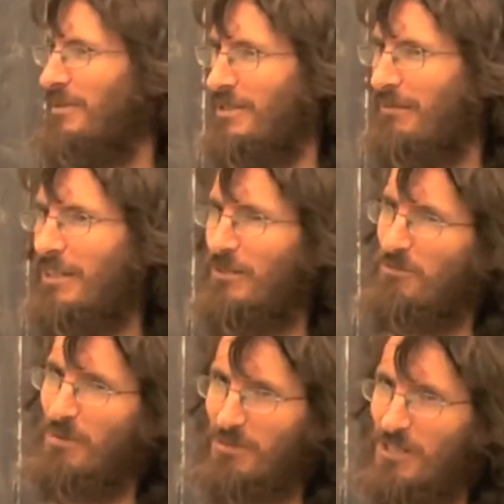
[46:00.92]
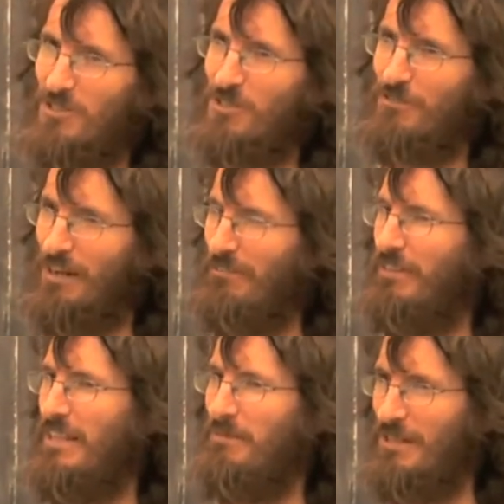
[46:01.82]
sometimes when people say surf
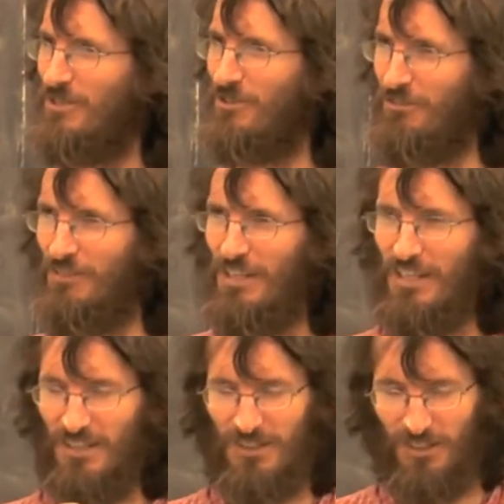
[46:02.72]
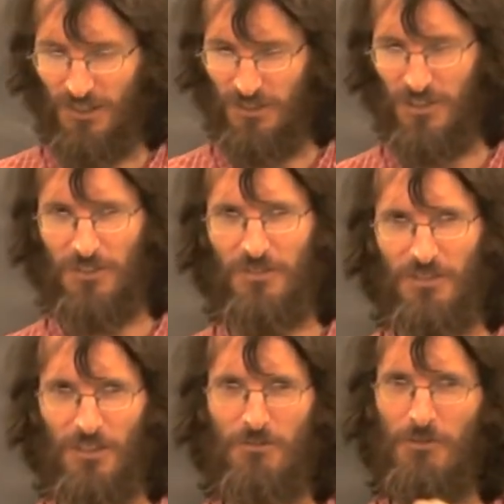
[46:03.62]
graphic, they mean sort of the
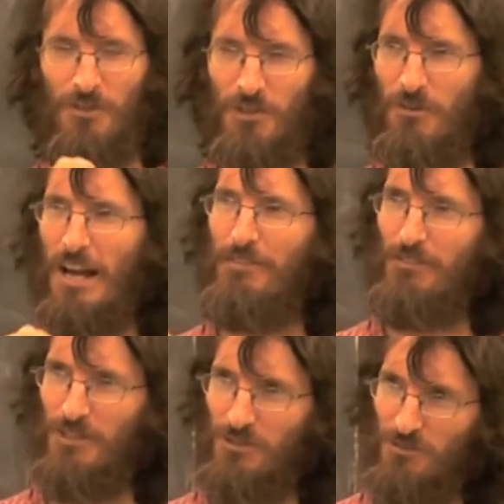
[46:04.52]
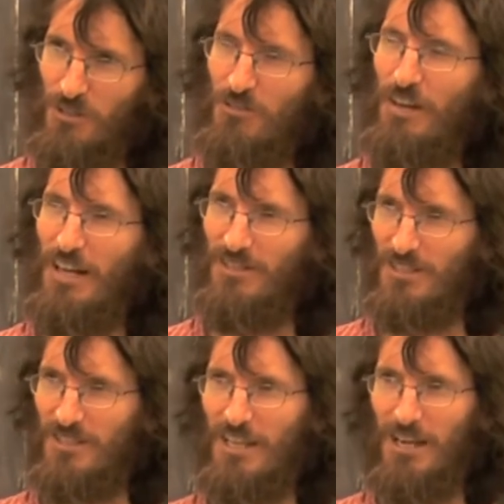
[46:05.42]
graph of the critical values
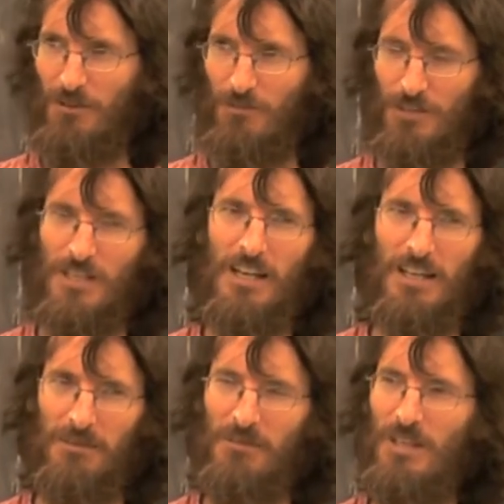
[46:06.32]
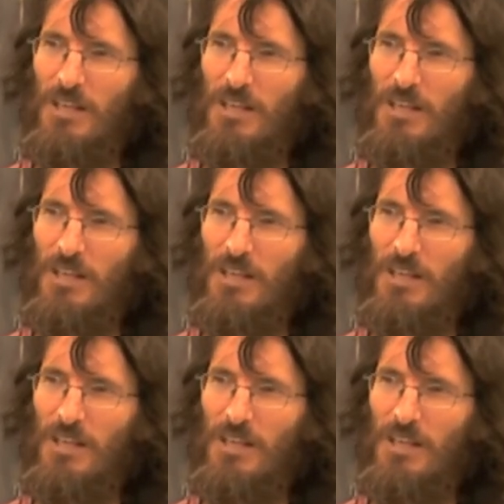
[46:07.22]
as over time,